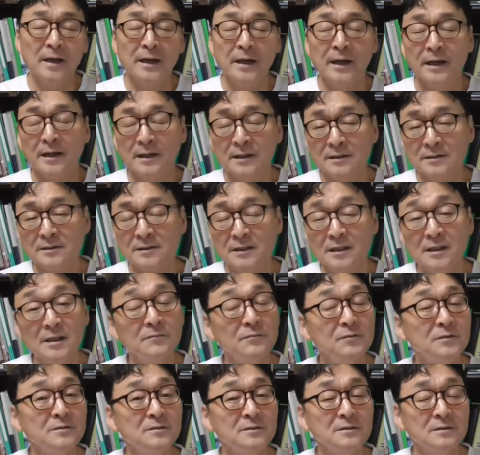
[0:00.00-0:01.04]
and
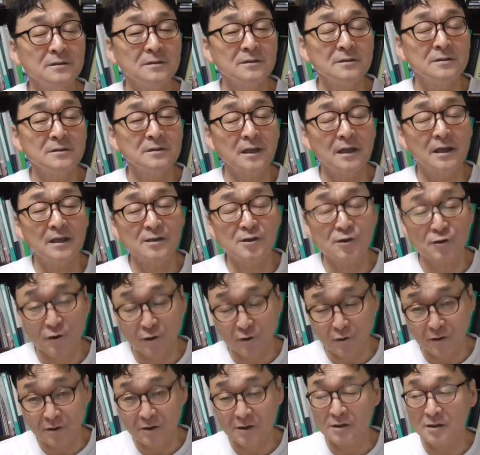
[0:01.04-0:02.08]
even the
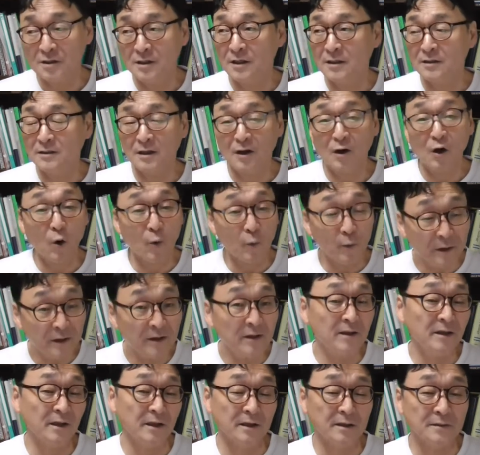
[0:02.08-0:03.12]
church and the
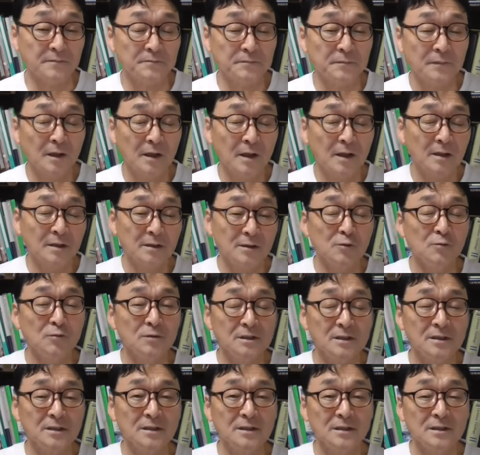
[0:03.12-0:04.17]
Corinthian, you
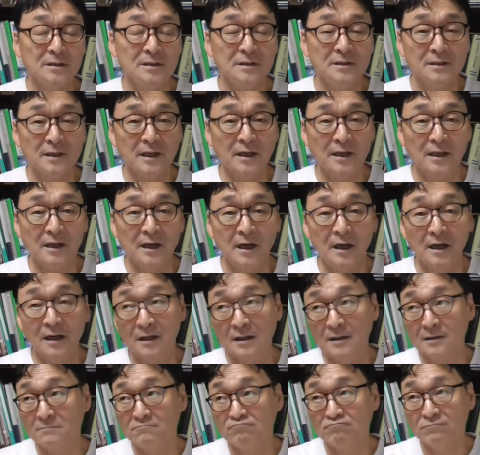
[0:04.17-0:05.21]
see the
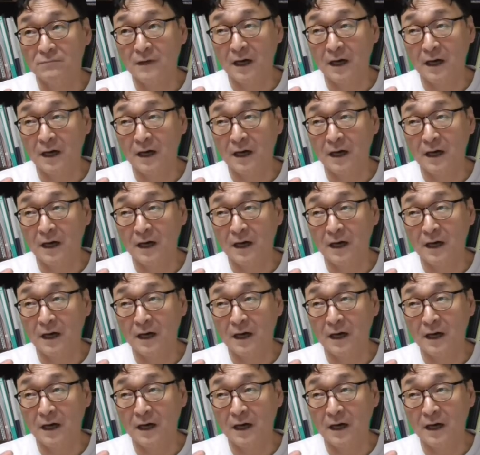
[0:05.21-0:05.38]
uh,